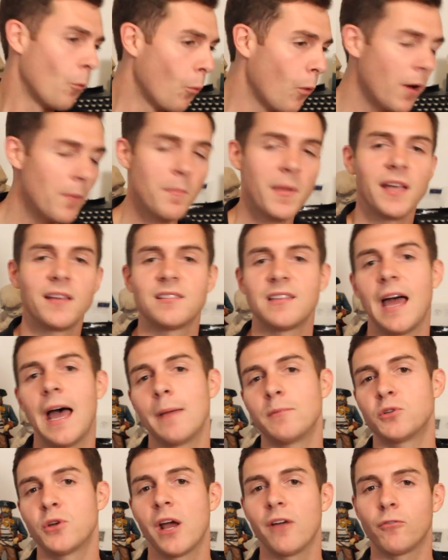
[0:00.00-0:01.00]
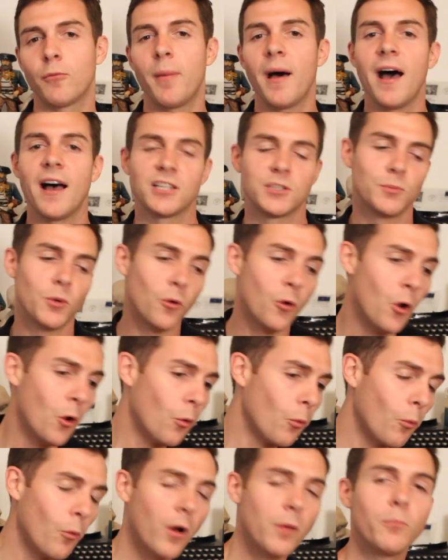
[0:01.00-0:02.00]
what makes time travel possible,
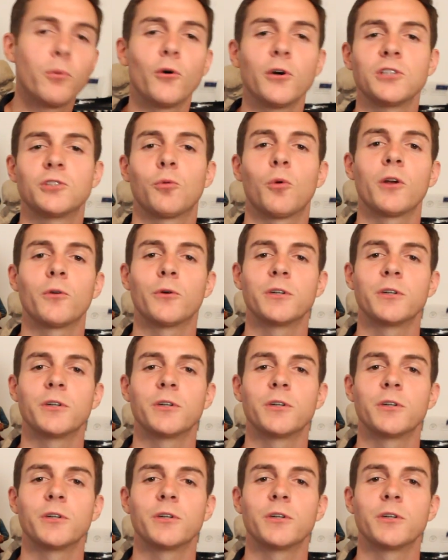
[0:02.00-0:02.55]
1.21